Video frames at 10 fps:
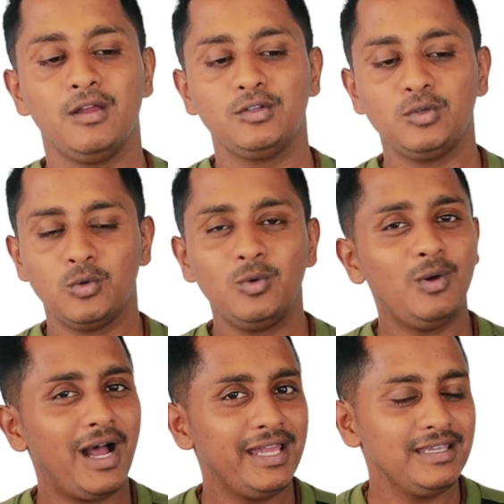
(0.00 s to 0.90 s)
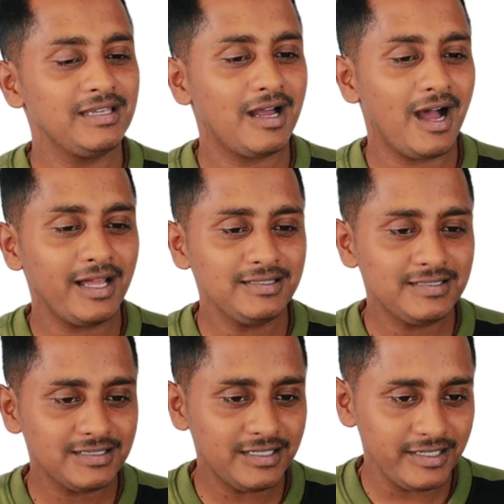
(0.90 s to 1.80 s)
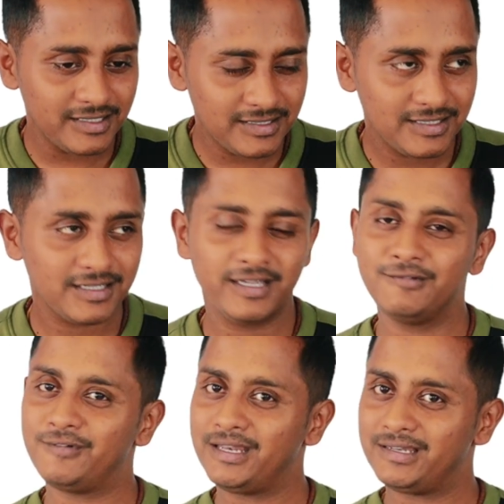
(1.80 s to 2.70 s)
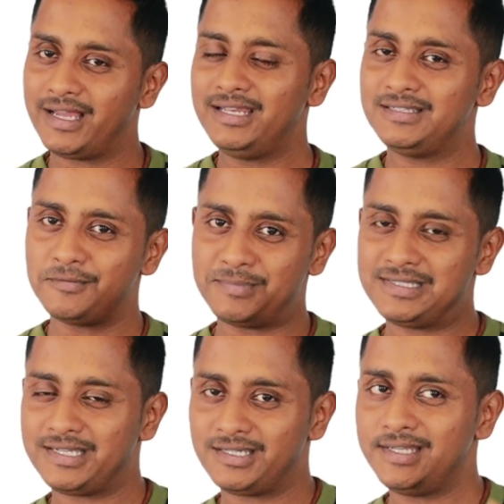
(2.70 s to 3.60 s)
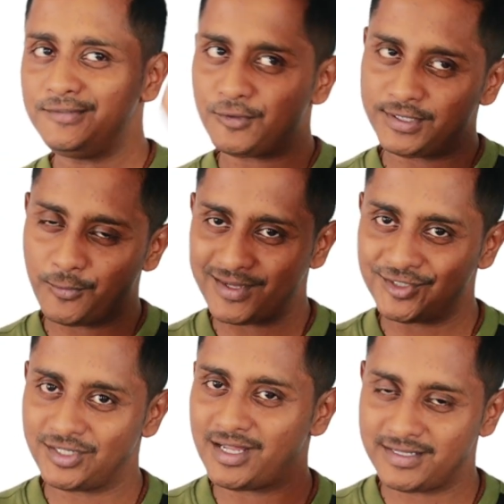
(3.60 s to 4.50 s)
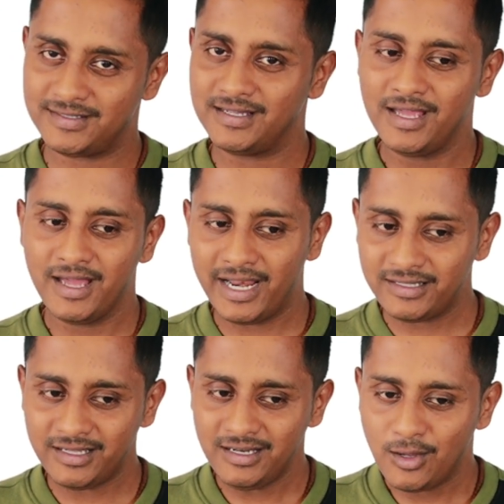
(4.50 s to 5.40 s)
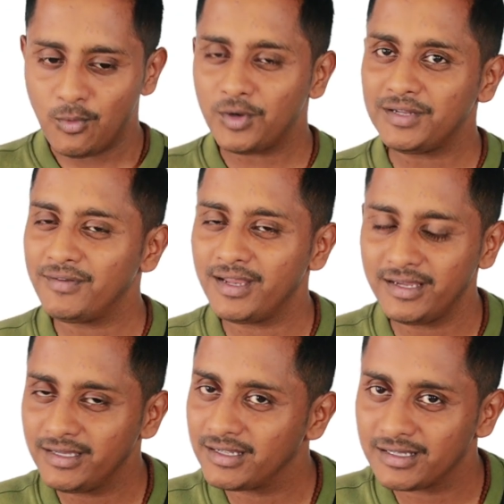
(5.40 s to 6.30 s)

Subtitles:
So, I answered it in one line, simple sentence for the question asked, and then whatever I